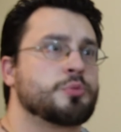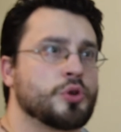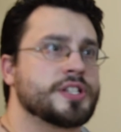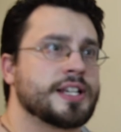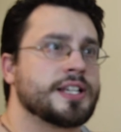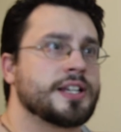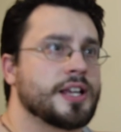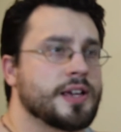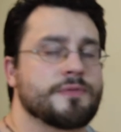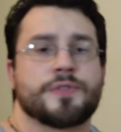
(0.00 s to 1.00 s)
presented in
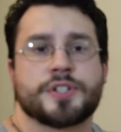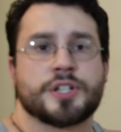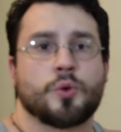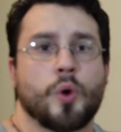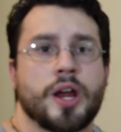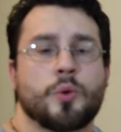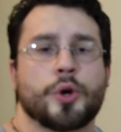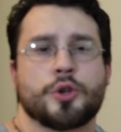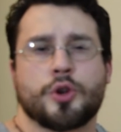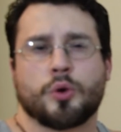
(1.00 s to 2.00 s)
a convincing way
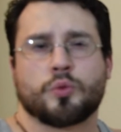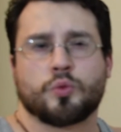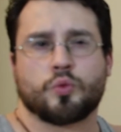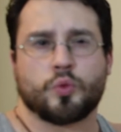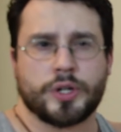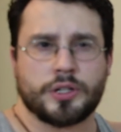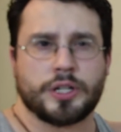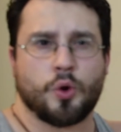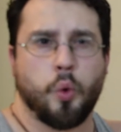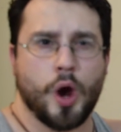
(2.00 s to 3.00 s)
where you don't really
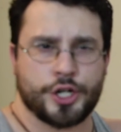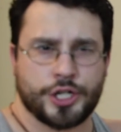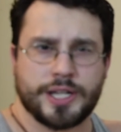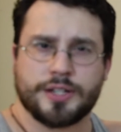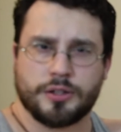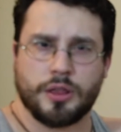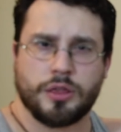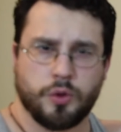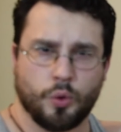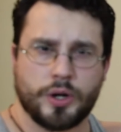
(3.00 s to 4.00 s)
question his
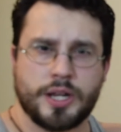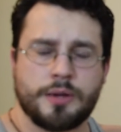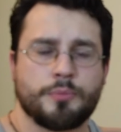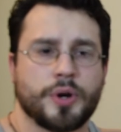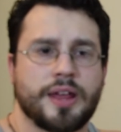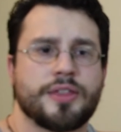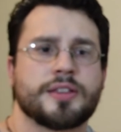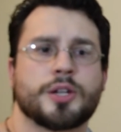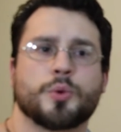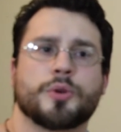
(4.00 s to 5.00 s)
authority, but I
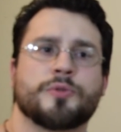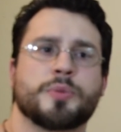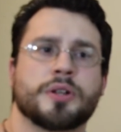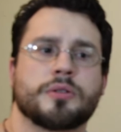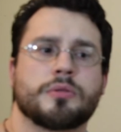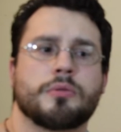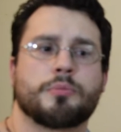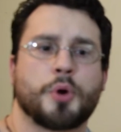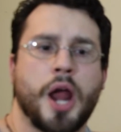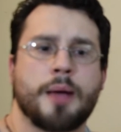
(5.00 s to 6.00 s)
think that it would have been
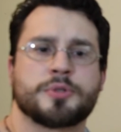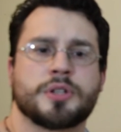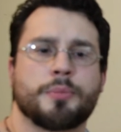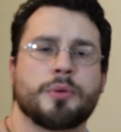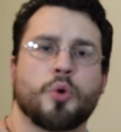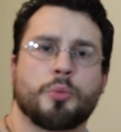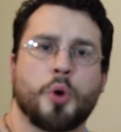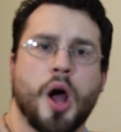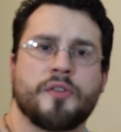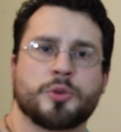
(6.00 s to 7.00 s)
perhaps a bit more
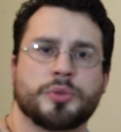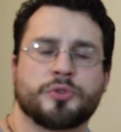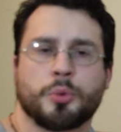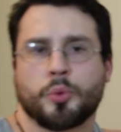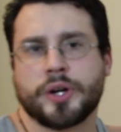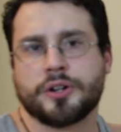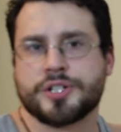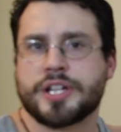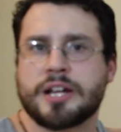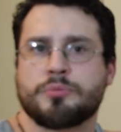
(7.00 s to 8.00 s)
profitable from a reader
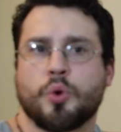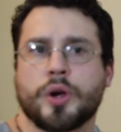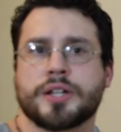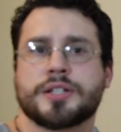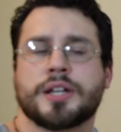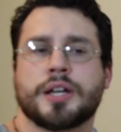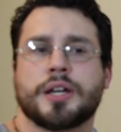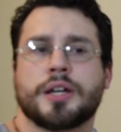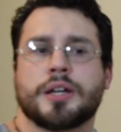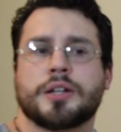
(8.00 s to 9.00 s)
standpoint
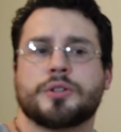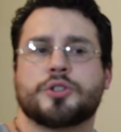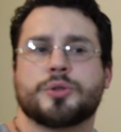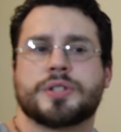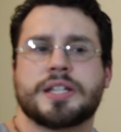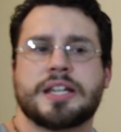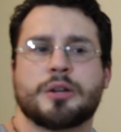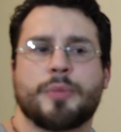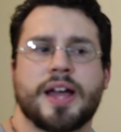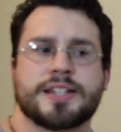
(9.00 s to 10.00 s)
to see
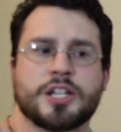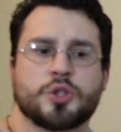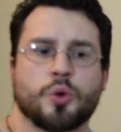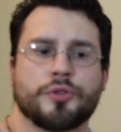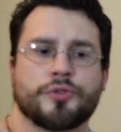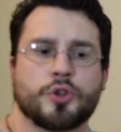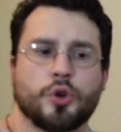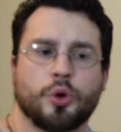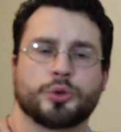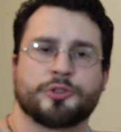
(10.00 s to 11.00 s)
him as a sort of
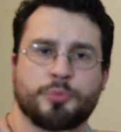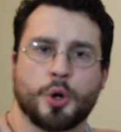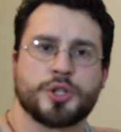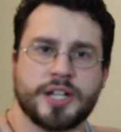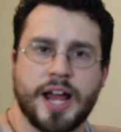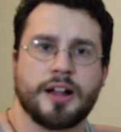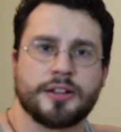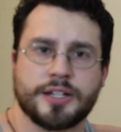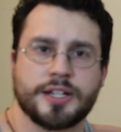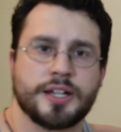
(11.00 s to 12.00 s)
cult of
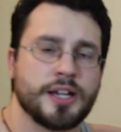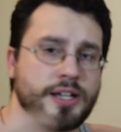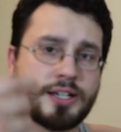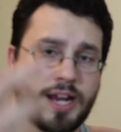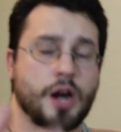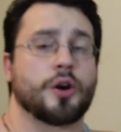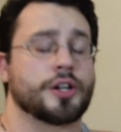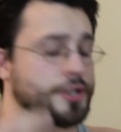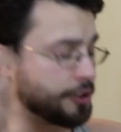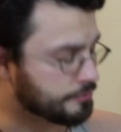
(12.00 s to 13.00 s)
personality
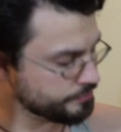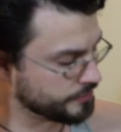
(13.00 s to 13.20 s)
character.